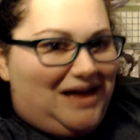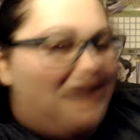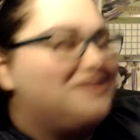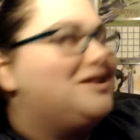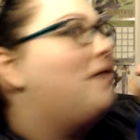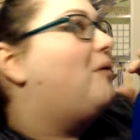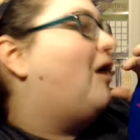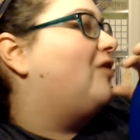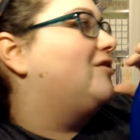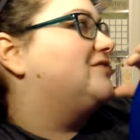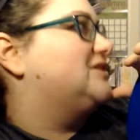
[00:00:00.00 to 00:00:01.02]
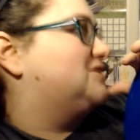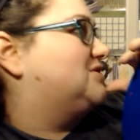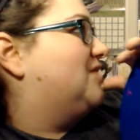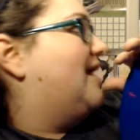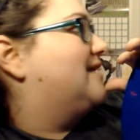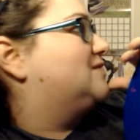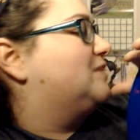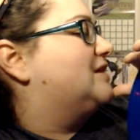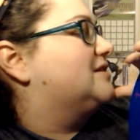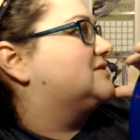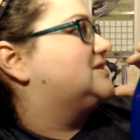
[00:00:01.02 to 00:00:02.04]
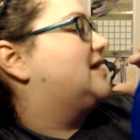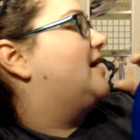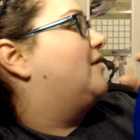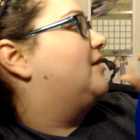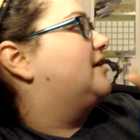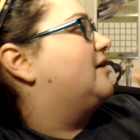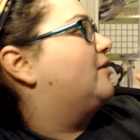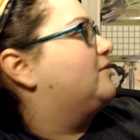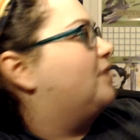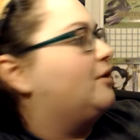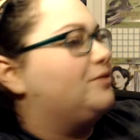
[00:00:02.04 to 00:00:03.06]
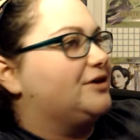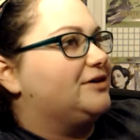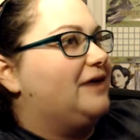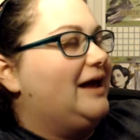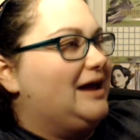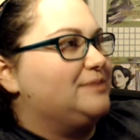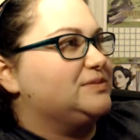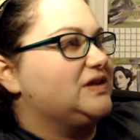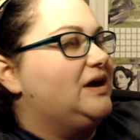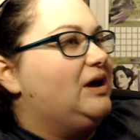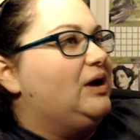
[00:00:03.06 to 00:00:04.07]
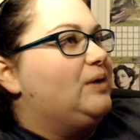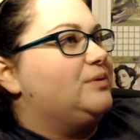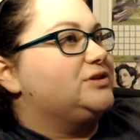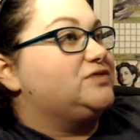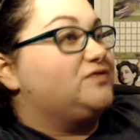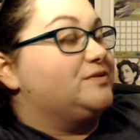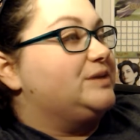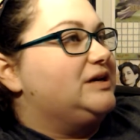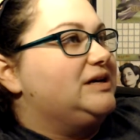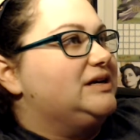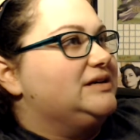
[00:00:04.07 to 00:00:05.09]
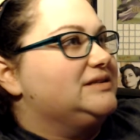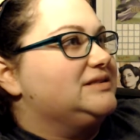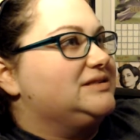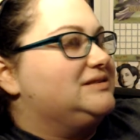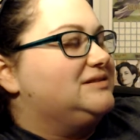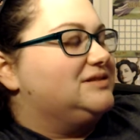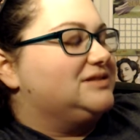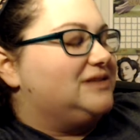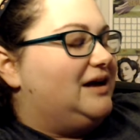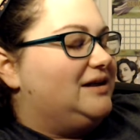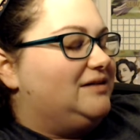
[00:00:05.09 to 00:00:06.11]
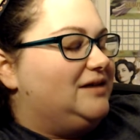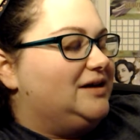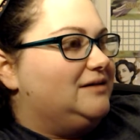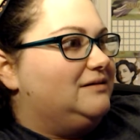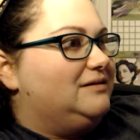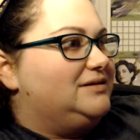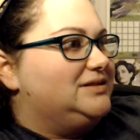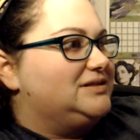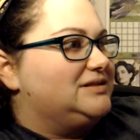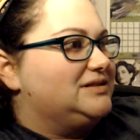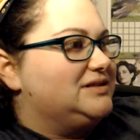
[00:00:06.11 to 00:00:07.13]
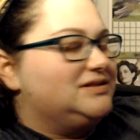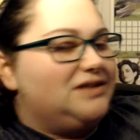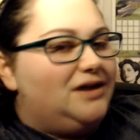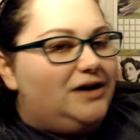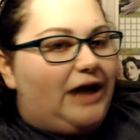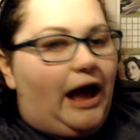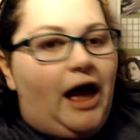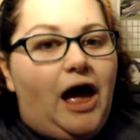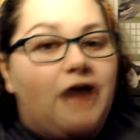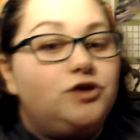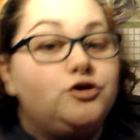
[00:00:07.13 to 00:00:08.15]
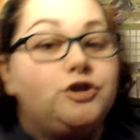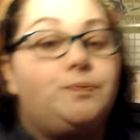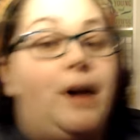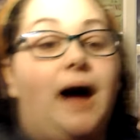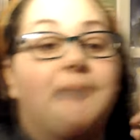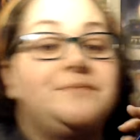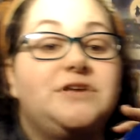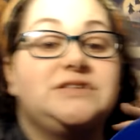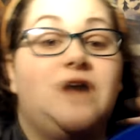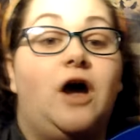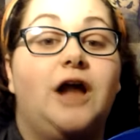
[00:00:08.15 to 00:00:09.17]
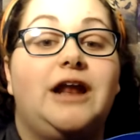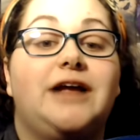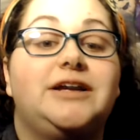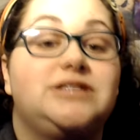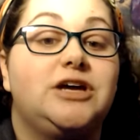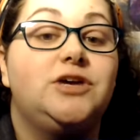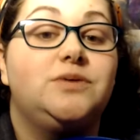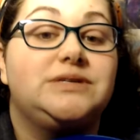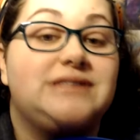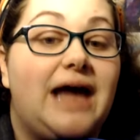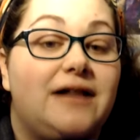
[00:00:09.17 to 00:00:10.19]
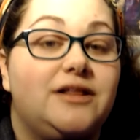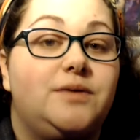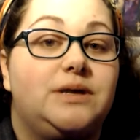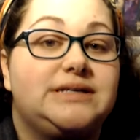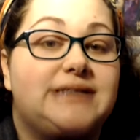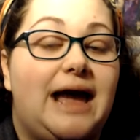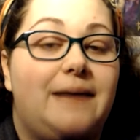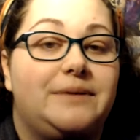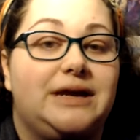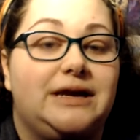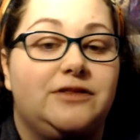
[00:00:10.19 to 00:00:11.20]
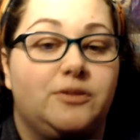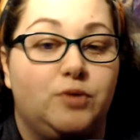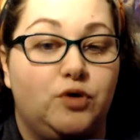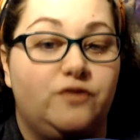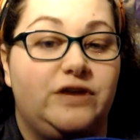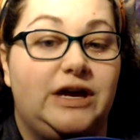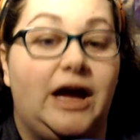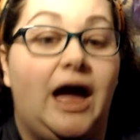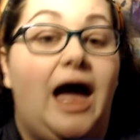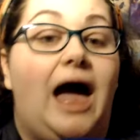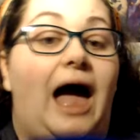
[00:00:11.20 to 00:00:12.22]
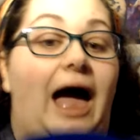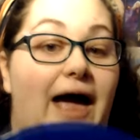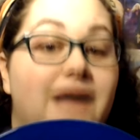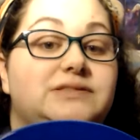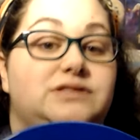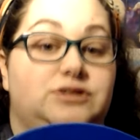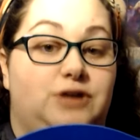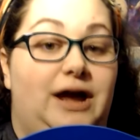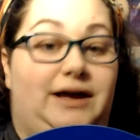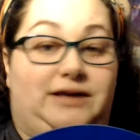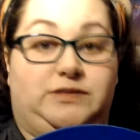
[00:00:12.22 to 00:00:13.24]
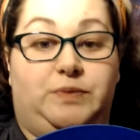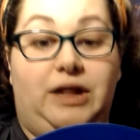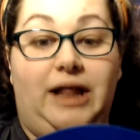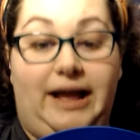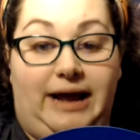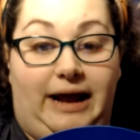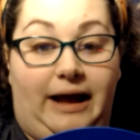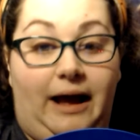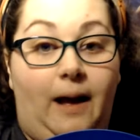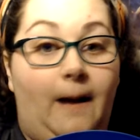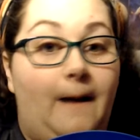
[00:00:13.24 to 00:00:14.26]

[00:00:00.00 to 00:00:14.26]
I know all of these tracks by their sound. I don't know their names, which for me is just kind of like, this is disconcerting. You could pop this on and I could tell you exactly what is happening in the movie as the track is playing.